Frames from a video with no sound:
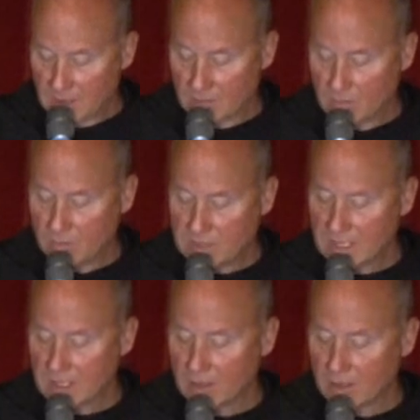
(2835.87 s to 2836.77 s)
When we
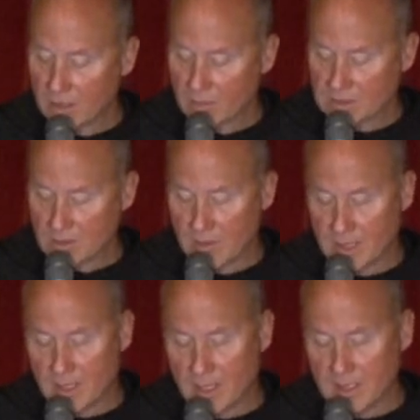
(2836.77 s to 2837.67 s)
take a look at what's
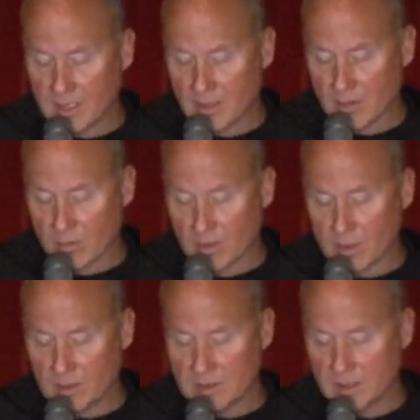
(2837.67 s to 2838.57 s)
going on in our
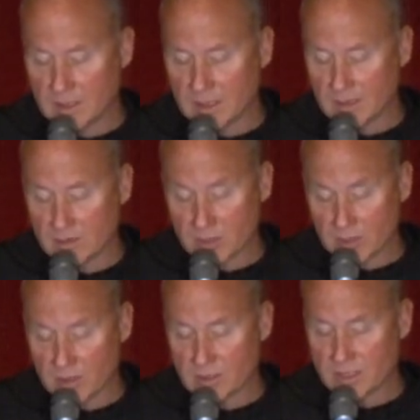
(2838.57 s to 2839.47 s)
world, in our
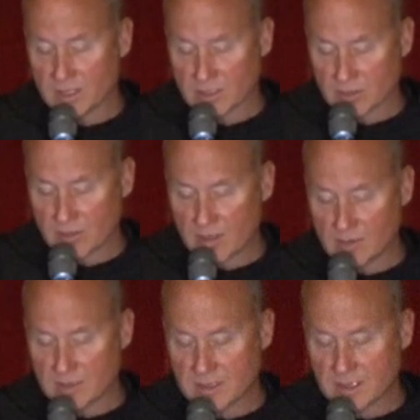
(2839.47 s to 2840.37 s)
church, in the
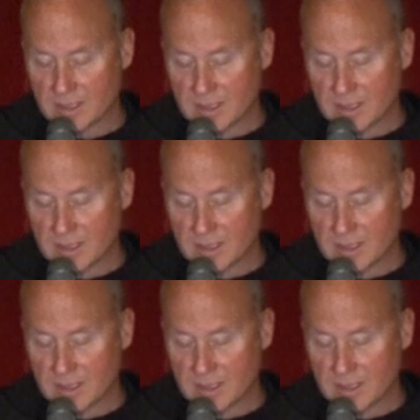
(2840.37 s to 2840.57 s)
struggles,